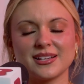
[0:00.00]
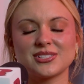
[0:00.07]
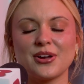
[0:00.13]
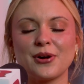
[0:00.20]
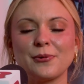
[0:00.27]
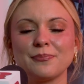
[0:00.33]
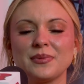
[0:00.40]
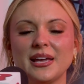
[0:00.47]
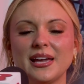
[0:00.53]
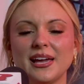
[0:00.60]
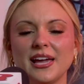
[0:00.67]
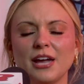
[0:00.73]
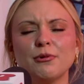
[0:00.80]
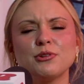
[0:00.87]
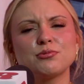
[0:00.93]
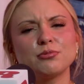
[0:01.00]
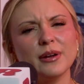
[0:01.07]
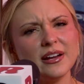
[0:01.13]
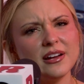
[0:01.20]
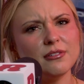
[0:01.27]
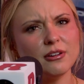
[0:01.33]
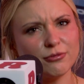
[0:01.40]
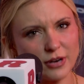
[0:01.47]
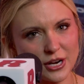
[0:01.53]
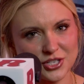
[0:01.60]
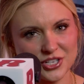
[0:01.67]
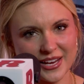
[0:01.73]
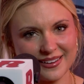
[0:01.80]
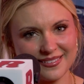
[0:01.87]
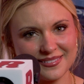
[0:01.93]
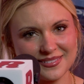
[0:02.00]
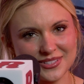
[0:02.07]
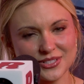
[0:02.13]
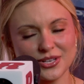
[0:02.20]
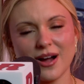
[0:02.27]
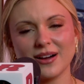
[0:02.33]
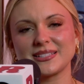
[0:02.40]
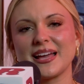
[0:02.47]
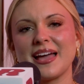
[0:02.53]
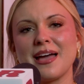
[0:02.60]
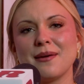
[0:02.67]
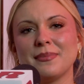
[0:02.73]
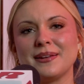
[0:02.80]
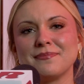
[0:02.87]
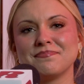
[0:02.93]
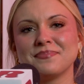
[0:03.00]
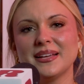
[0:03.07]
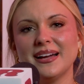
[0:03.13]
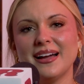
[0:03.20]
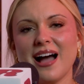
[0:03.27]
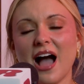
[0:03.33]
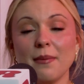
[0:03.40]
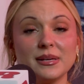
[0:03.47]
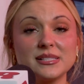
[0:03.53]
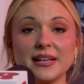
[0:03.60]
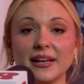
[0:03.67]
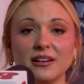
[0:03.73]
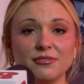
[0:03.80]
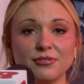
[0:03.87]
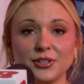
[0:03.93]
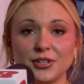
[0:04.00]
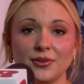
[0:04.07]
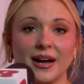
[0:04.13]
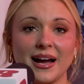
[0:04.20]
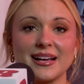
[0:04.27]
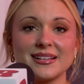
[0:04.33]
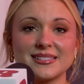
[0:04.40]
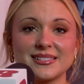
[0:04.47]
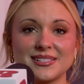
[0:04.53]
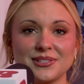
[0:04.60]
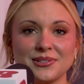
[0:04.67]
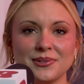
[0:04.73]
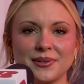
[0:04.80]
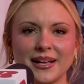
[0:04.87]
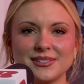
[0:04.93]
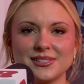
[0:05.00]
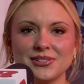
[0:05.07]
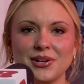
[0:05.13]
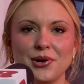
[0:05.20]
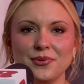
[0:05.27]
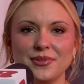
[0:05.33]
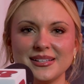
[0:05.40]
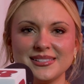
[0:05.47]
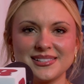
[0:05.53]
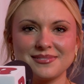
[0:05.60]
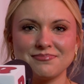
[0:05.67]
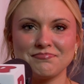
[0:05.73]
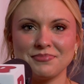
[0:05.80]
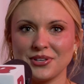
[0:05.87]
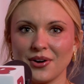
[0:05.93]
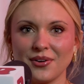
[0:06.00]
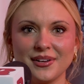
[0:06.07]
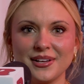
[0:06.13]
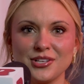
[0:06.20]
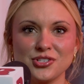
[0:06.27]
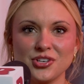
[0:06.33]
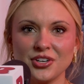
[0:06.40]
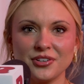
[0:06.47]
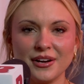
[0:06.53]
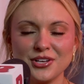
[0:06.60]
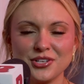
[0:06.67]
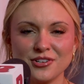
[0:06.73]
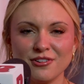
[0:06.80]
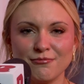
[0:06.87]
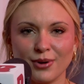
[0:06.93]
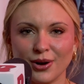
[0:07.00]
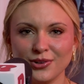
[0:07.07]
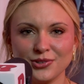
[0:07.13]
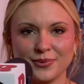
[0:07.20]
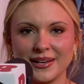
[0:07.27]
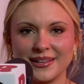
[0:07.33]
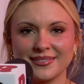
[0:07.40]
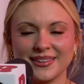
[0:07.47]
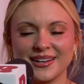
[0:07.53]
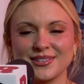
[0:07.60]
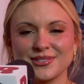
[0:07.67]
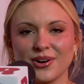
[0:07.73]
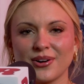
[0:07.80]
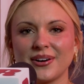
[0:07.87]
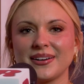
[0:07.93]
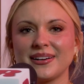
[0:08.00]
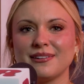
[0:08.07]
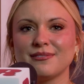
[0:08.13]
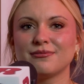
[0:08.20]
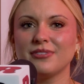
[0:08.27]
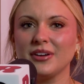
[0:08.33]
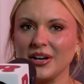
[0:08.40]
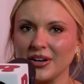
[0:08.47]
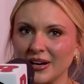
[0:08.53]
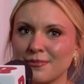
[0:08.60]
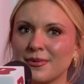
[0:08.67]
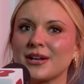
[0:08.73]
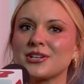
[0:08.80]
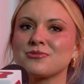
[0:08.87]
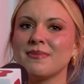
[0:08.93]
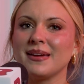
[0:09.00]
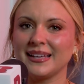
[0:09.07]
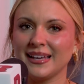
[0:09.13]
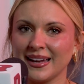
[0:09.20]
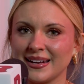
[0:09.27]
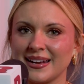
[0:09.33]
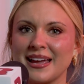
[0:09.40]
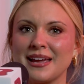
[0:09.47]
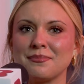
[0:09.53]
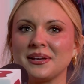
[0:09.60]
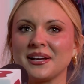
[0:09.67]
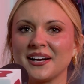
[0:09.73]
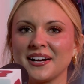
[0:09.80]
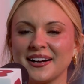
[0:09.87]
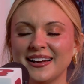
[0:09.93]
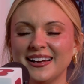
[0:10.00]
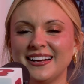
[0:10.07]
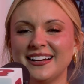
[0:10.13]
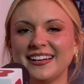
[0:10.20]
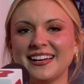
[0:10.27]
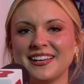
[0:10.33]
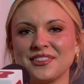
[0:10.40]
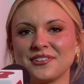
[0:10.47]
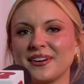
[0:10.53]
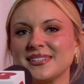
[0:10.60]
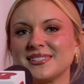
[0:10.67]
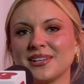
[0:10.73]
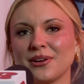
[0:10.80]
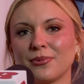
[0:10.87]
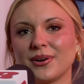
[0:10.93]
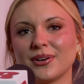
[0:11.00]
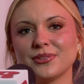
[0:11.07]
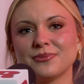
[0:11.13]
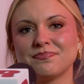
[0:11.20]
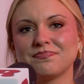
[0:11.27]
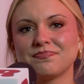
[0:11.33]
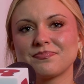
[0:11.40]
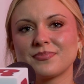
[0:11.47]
So it was very refreshing to talk to him, and I'm excited for you guys to get to know this youngest generation of Baldwin that is already very much making a name here in the racing world.